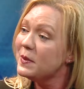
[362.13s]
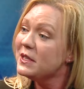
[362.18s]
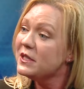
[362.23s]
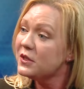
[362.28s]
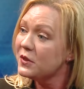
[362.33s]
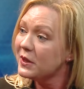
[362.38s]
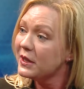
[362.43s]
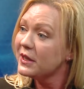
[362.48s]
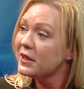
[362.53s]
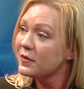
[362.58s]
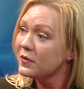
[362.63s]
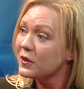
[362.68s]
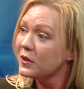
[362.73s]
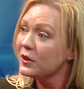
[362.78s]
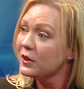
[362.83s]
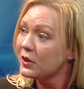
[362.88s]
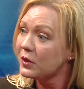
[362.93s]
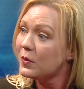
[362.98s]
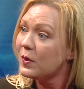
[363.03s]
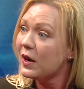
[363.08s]
we've been doing it for a
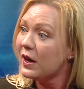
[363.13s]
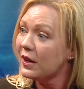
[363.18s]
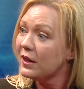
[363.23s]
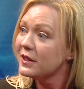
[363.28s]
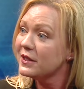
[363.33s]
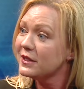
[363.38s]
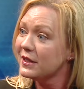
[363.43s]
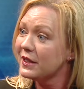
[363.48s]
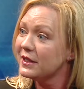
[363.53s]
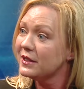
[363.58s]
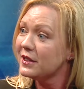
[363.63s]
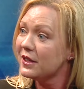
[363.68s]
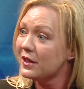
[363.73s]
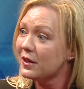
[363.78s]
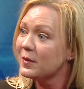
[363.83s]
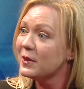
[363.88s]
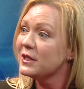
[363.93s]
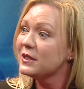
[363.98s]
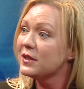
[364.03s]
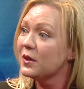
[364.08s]
little while at St.
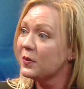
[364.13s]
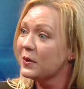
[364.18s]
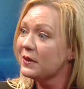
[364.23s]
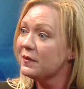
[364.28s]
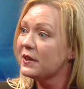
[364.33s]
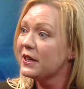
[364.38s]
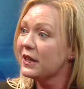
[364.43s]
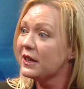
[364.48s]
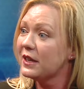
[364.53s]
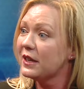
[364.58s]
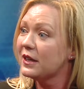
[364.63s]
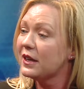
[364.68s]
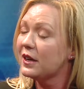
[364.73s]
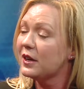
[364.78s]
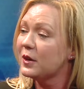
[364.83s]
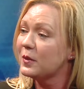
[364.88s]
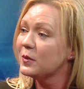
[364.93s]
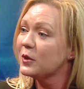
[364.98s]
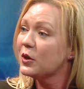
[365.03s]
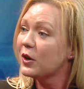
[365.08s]
Thomas, and we get
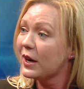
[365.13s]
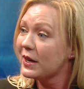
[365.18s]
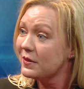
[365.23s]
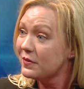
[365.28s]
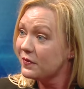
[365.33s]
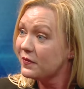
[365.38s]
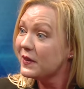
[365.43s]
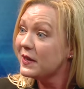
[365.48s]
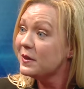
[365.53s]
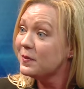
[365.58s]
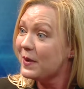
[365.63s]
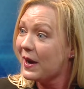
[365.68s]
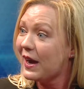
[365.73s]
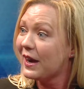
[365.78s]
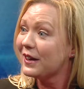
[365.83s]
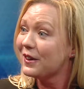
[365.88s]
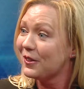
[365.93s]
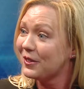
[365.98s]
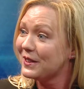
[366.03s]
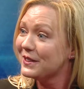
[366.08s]
great
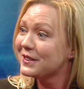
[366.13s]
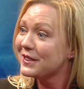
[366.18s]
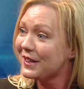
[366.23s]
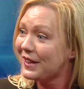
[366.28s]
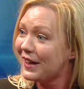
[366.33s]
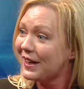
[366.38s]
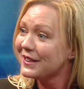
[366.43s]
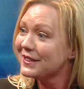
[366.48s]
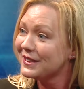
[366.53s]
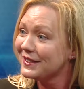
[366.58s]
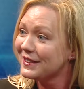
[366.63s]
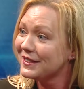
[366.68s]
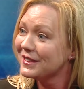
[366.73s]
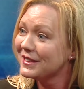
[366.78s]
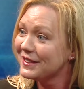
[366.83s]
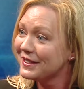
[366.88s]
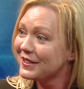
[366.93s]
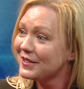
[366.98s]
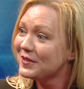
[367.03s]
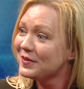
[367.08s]
feedback on these
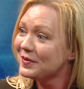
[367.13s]
classes.